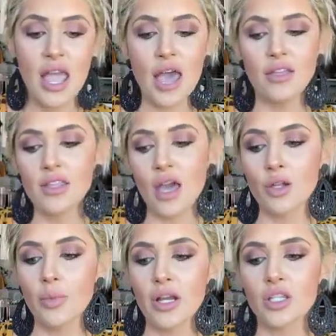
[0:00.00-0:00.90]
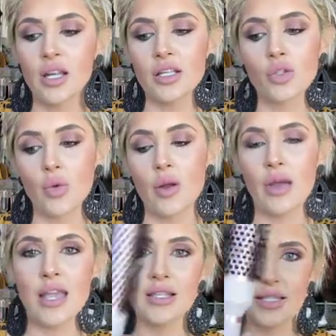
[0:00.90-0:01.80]
And then the other brush that I swear
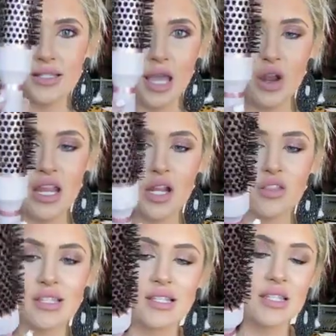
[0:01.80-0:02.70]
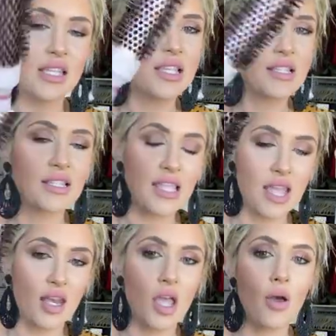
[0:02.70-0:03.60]
by is this guy right here. This is the
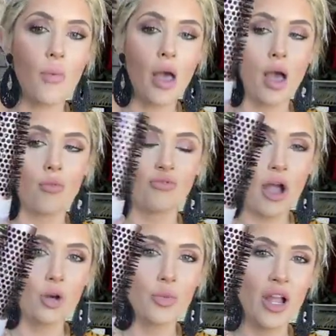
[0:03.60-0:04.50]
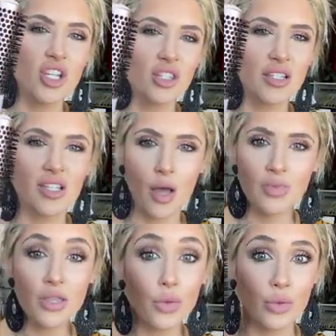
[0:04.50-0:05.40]
Sienna um, round brush, and this comes
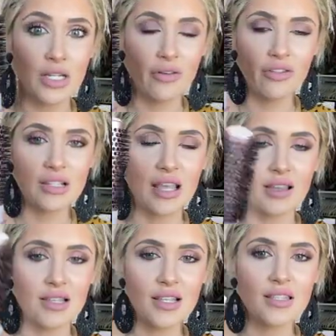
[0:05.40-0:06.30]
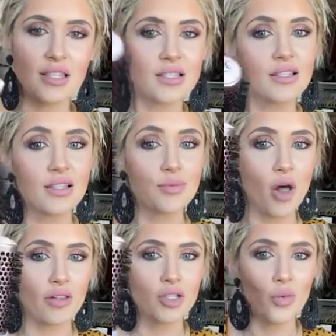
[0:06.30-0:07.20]
in three different sizes. This is the
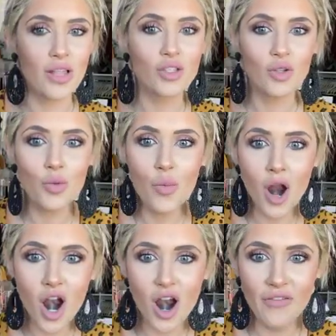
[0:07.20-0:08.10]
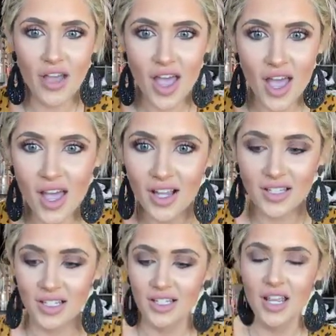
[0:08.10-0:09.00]
smallest one, so it's perfect.